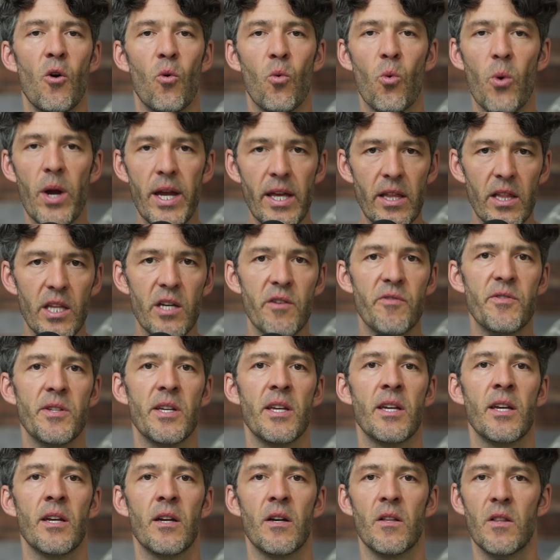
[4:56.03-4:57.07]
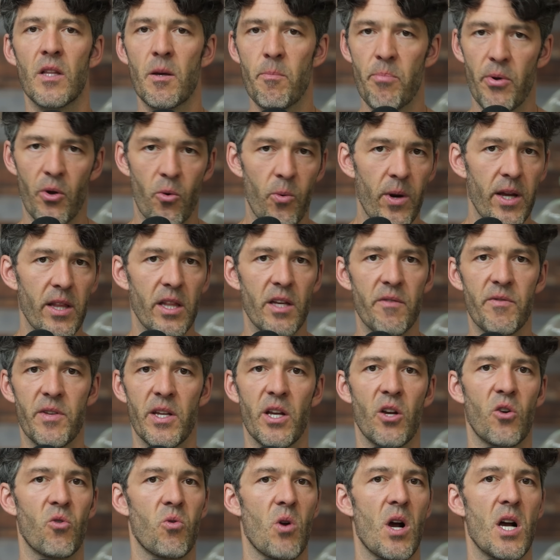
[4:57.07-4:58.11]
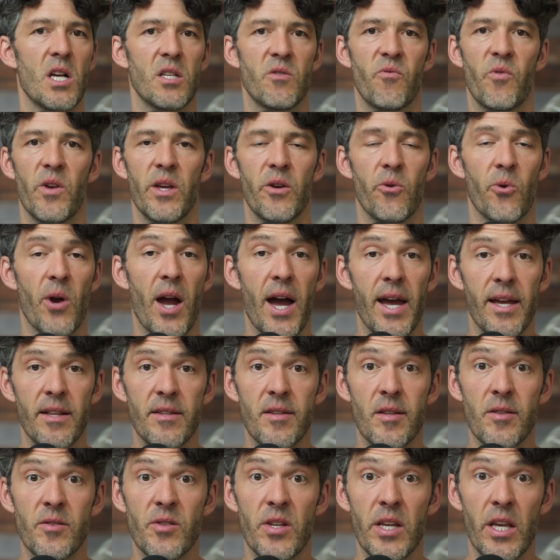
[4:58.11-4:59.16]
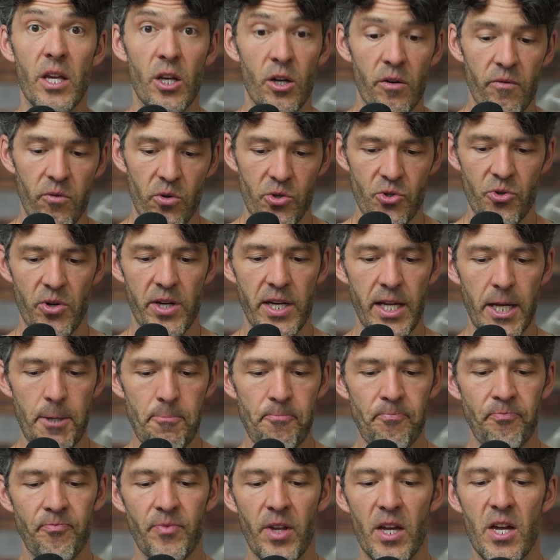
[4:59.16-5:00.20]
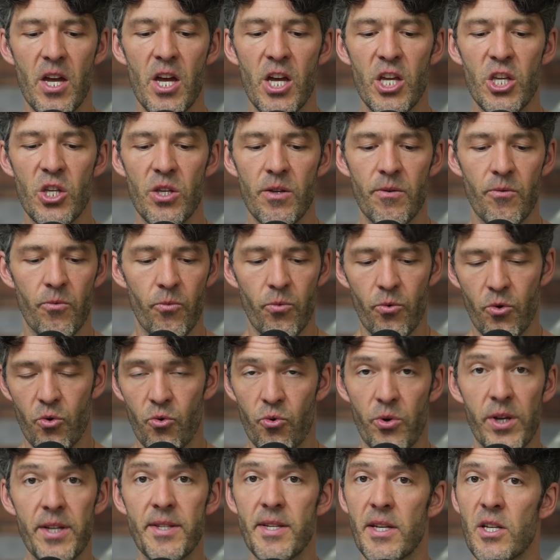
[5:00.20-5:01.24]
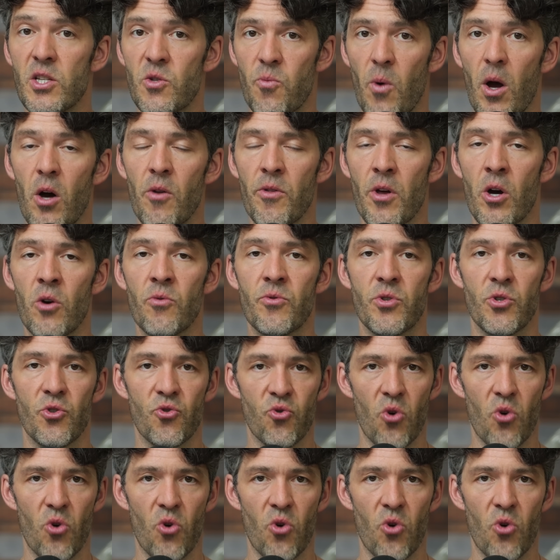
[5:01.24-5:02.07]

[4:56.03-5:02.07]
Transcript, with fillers: weightlifting, Olympic weightlifting, CrossFit, or high-intensity interval training. Creatine is well known to